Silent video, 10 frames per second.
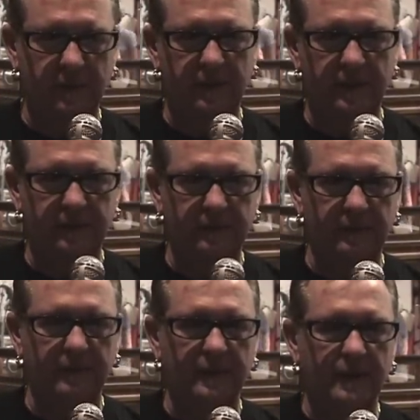are they
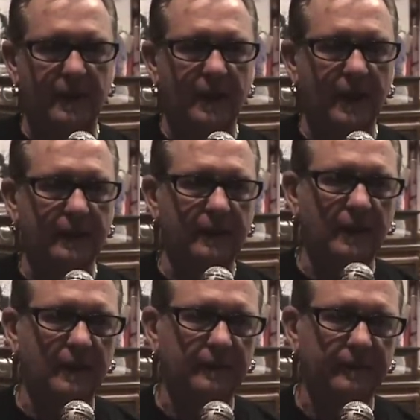doing? And
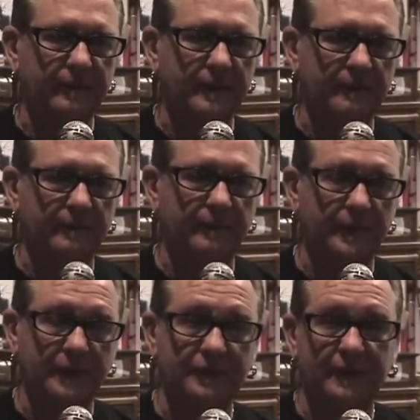
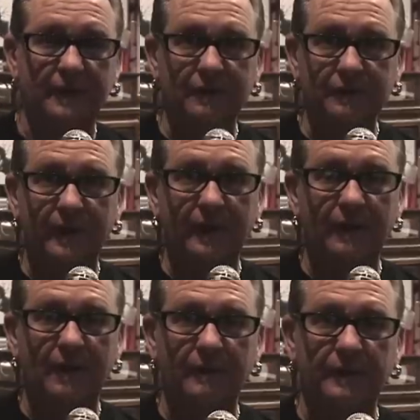piercing goes right
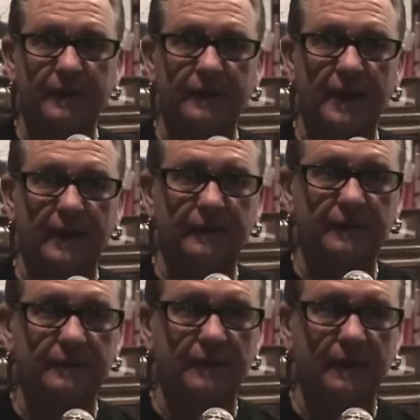along with the
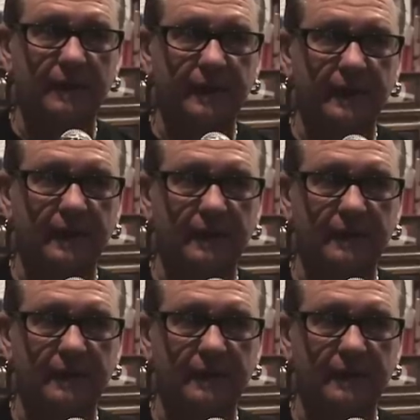tattoo world, and